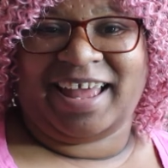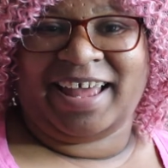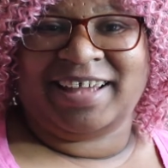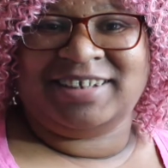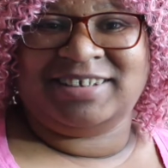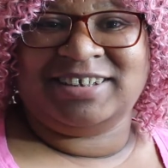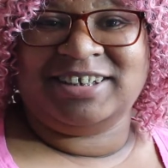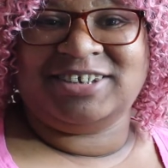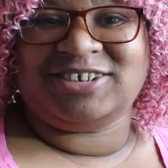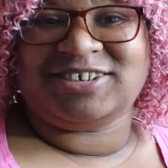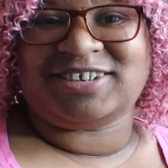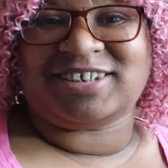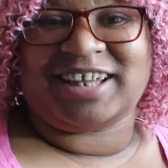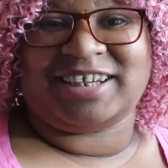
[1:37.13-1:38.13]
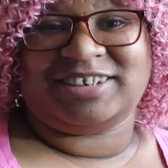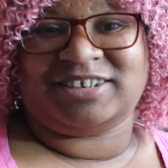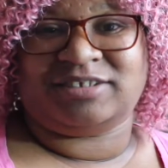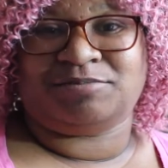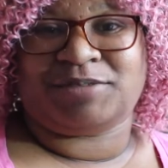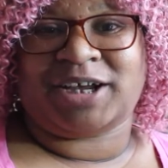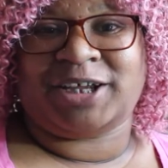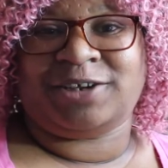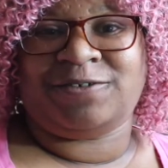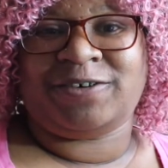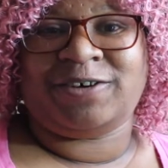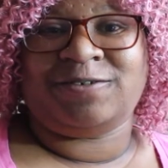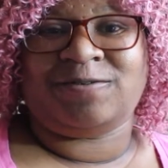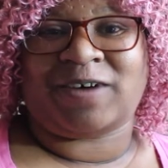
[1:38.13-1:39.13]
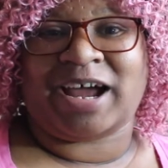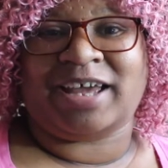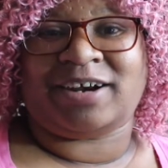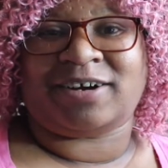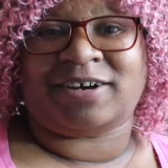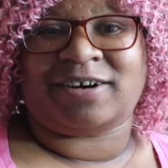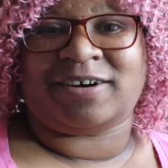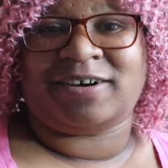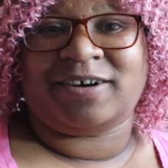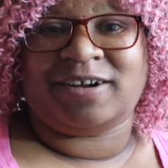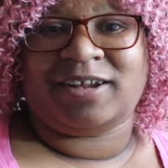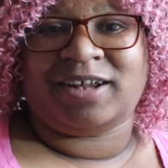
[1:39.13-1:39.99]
a teacher slash aspiring writer